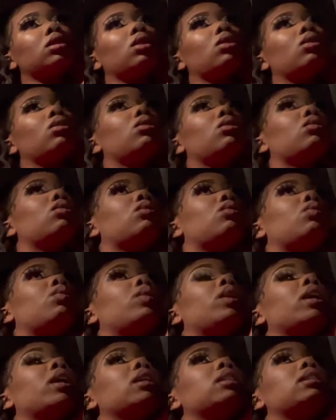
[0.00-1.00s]
So
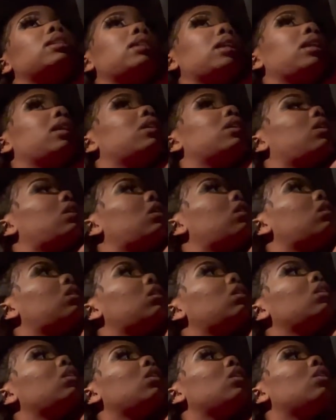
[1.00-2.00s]
we're gonna see, y'all.
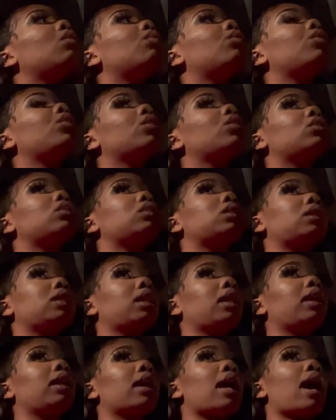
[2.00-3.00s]
We're
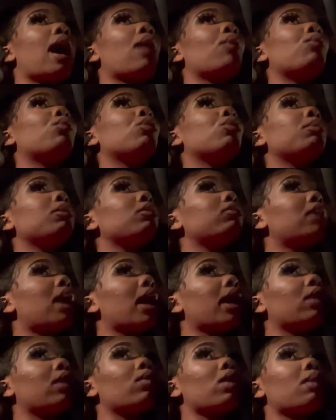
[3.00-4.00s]
gonna see. I will be
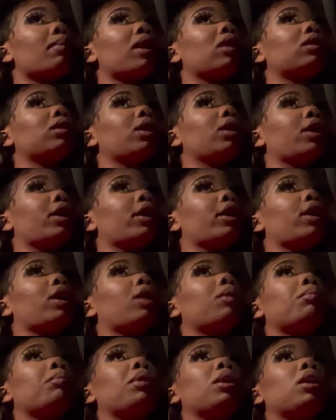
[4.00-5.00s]
vlogging while I'm out
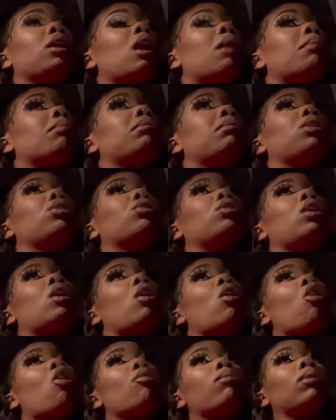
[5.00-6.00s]
there. I'm gonna be doing a
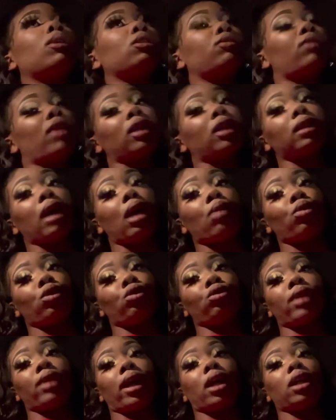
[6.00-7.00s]
whole bunch of vlogs. I
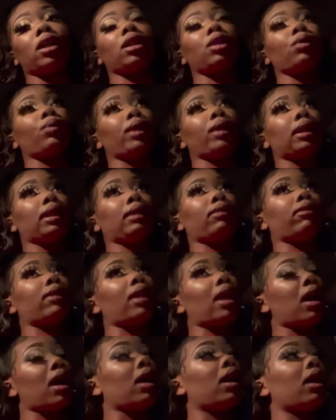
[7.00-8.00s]
will do like another weekly
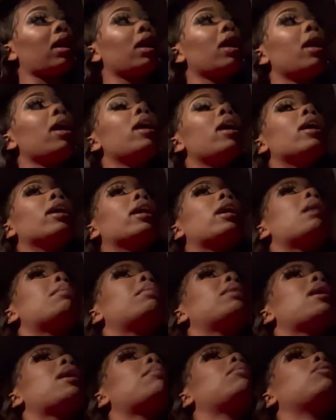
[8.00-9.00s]
vlog.
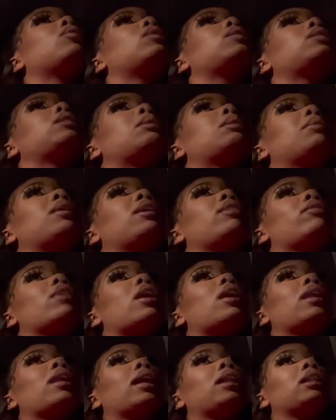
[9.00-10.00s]
Comment down below and tell me if
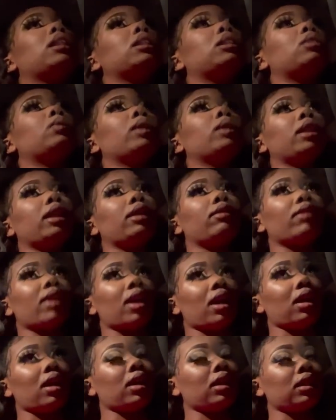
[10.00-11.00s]
y'all like these weekly
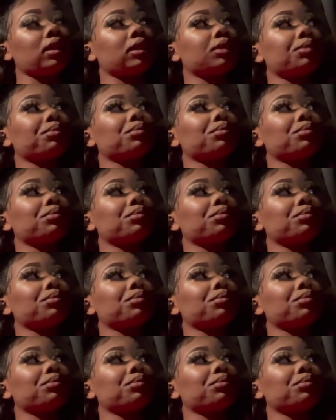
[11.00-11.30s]
vlogs.